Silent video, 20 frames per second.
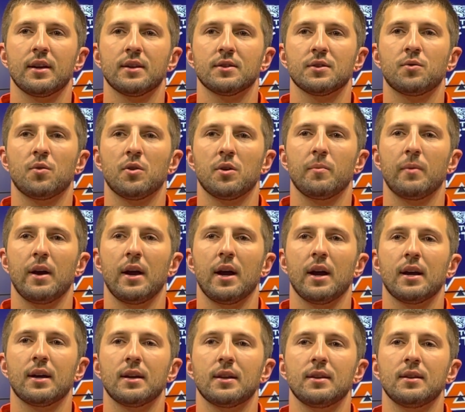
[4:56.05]
as a
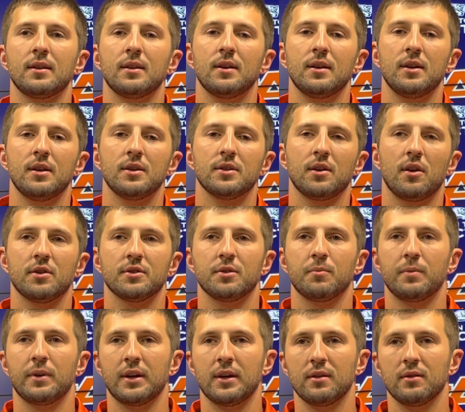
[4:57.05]
quarterback and also
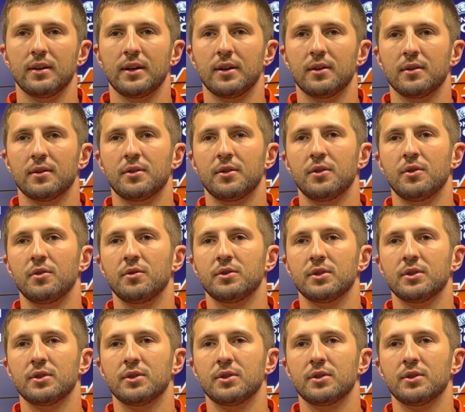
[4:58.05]
being a leader too.